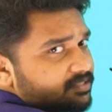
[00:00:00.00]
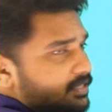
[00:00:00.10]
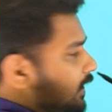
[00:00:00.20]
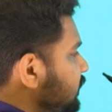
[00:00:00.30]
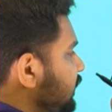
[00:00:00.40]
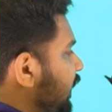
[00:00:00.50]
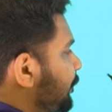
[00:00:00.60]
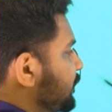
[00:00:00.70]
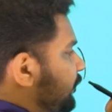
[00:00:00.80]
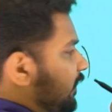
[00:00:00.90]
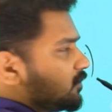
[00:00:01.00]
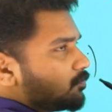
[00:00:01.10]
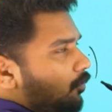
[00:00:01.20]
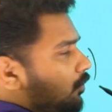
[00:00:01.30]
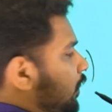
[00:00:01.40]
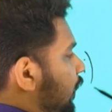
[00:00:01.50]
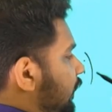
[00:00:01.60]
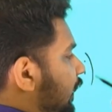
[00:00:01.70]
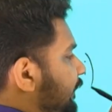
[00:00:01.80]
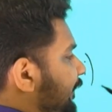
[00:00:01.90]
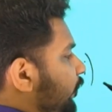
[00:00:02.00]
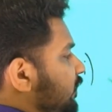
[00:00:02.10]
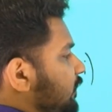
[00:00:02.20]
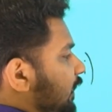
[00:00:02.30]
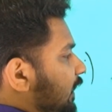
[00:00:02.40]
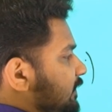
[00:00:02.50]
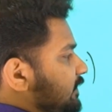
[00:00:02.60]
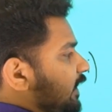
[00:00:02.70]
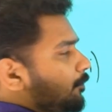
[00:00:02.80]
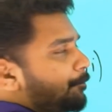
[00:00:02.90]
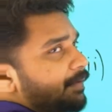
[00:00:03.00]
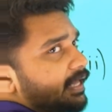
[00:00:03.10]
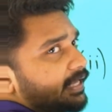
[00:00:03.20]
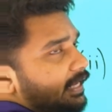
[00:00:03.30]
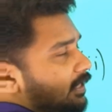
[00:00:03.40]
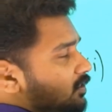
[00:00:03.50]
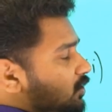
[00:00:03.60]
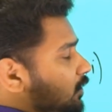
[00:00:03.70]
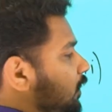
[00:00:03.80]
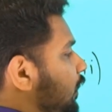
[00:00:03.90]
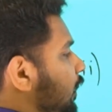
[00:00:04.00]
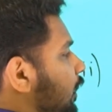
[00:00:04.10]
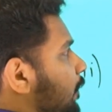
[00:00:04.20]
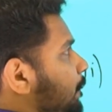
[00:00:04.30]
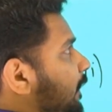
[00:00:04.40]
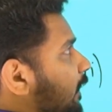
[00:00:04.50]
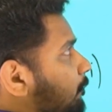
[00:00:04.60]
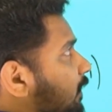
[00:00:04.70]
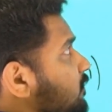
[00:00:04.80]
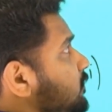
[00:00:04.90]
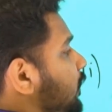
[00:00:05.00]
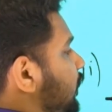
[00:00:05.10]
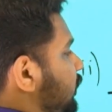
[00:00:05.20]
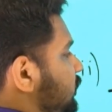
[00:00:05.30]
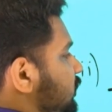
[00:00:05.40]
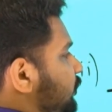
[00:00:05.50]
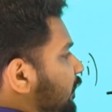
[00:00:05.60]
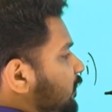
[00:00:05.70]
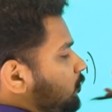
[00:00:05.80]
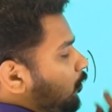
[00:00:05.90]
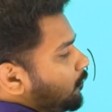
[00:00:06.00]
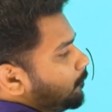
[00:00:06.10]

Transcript: energy gap is very small. Delta O is less than pairing energy. That means this is very small.